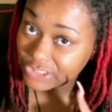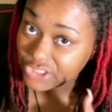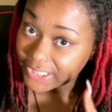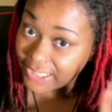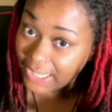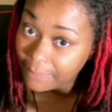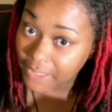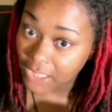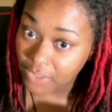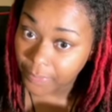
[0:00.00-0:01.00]
shit can
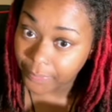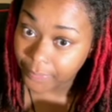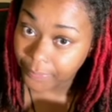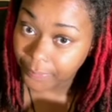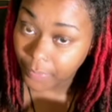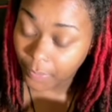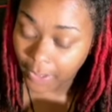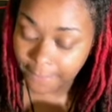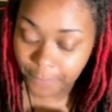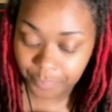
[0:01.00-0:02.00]
happen to other people.
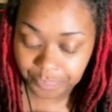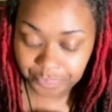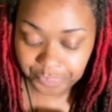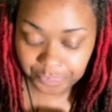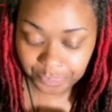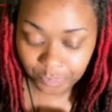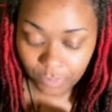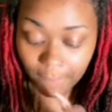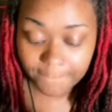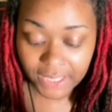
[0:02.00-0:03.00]
Okay.
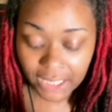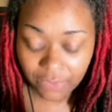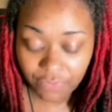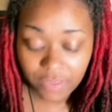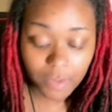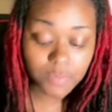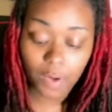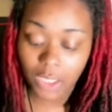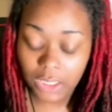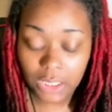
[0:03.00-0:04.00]
But for the
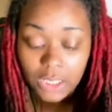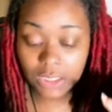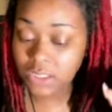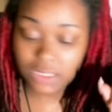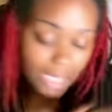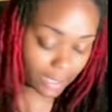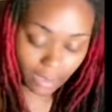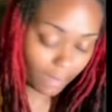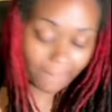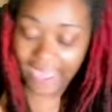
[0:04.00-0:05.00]
most part, this is
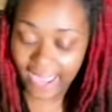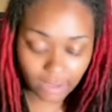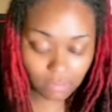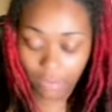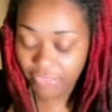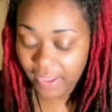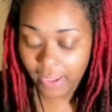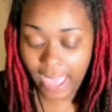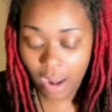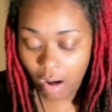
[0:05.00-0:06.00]
not a bad
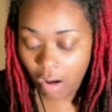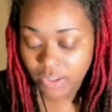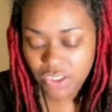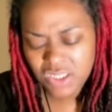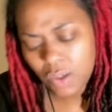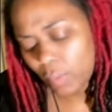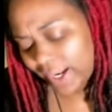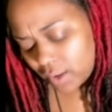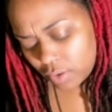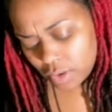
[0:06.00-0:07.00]
thing at all. It's just they're
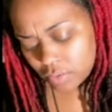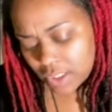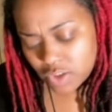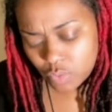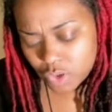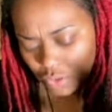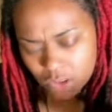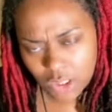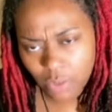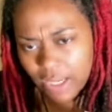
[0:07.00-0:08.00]
waiting on you. They just want
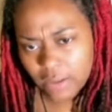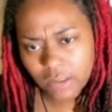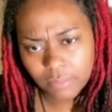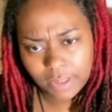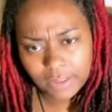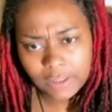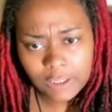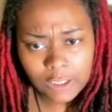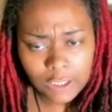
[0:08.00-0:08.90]
you to slow down a little bit.